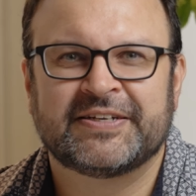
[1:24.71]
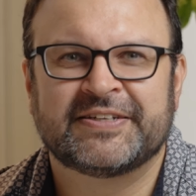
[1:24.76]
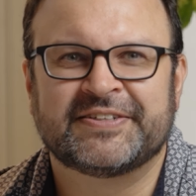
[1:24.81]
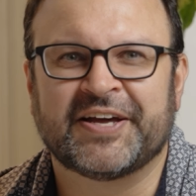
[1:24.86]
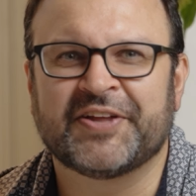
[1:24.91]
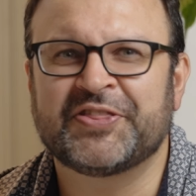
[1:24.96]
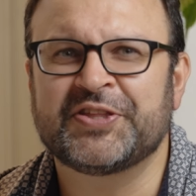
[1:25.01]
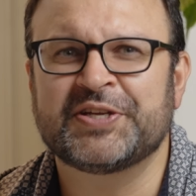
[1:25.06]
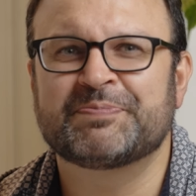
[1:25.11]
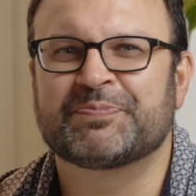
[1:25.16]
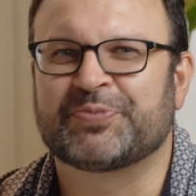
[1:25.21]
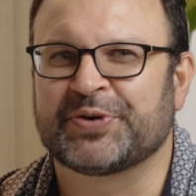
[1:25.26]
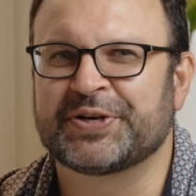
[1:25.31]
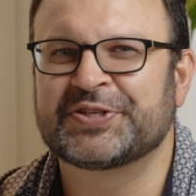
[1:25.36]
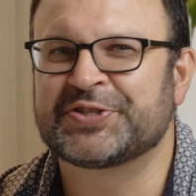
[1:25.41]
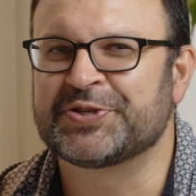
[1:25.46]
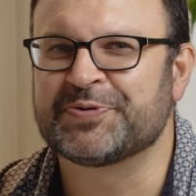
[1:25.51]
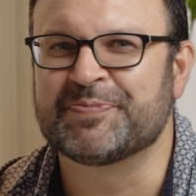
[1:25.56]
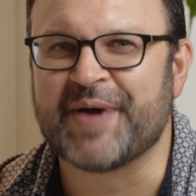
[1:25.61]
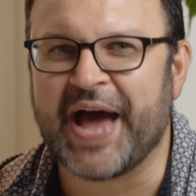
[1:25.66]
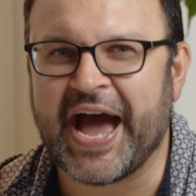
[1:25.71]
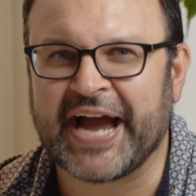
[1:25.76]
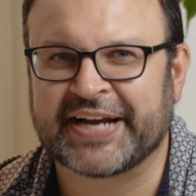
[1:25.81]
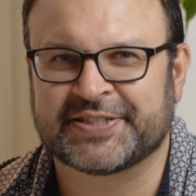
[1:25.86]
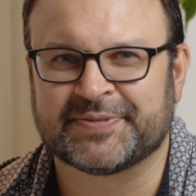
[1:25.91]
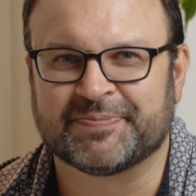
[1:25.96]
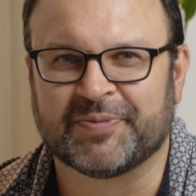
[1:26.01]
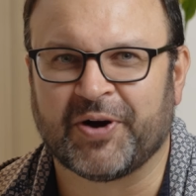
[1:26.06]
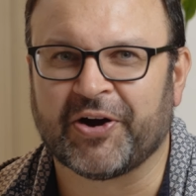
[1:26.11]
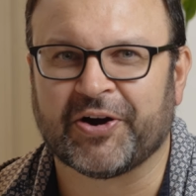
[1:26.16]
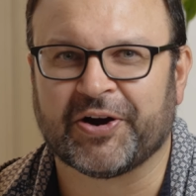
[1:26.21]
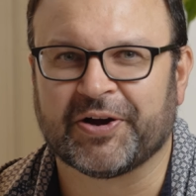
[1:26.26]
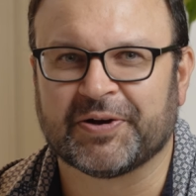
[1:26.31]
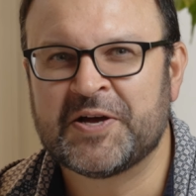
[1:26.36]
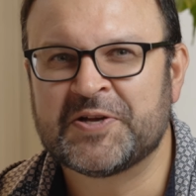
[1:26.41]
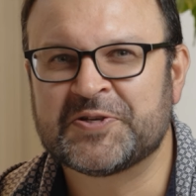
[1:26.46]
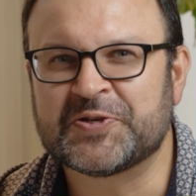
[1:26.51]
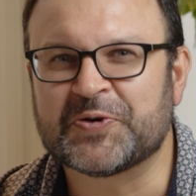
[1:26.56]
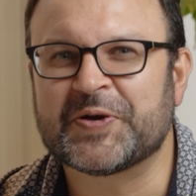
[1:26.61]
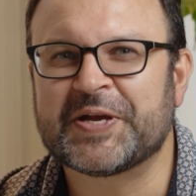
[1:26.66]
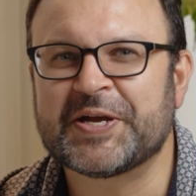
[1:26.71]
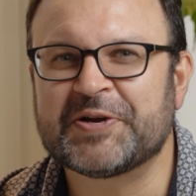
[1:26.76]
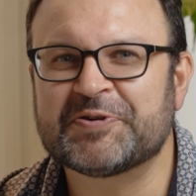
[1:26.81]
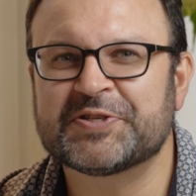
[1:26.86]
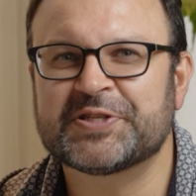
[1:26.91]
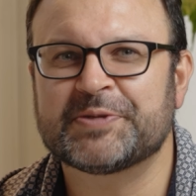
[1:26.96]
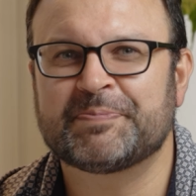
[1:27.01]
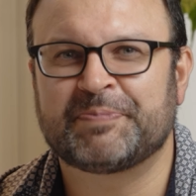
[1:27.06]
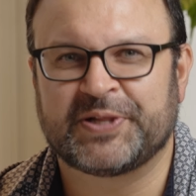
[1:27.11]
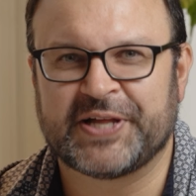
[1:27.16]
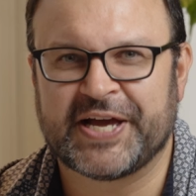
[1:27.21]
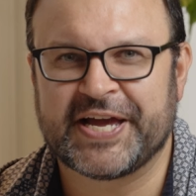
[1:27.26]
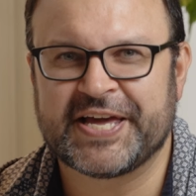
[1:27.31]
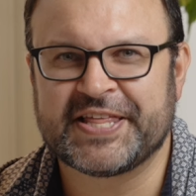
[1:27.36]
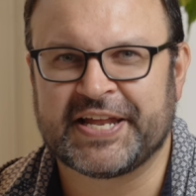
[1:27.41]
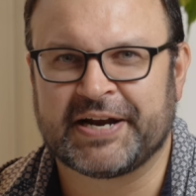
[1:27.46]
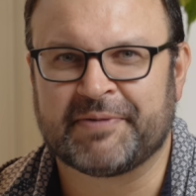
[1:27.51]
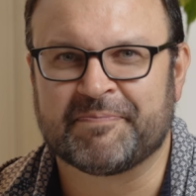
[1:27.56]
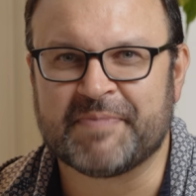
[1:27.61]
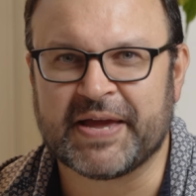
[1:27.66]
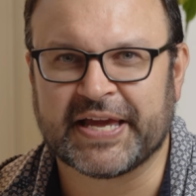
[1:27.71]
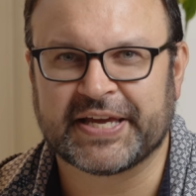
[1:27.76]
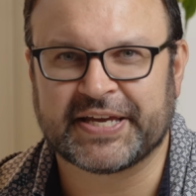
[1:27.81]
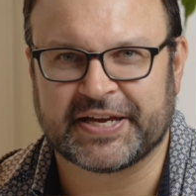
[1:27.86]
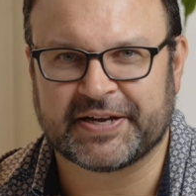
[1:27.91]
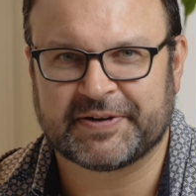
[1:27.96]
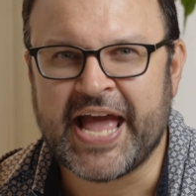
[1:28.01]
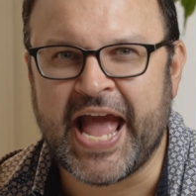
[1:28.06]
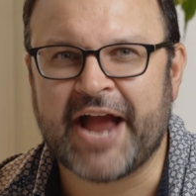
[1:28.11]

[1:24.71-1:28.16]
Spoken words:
Nothing brings you back tomorrow. So here's the play that I'm making.